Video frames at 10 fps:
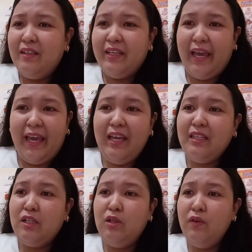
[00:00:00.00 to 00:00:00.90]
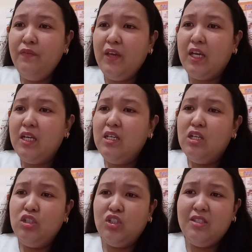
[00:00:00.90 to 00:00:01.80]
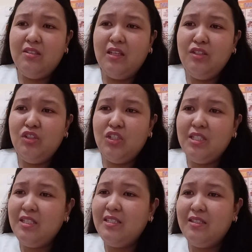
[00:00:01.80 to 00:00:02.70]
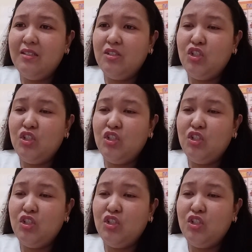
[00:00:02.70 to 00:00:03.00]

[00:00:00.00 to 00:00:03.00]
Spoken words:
Okay, and then Luffy, she's not just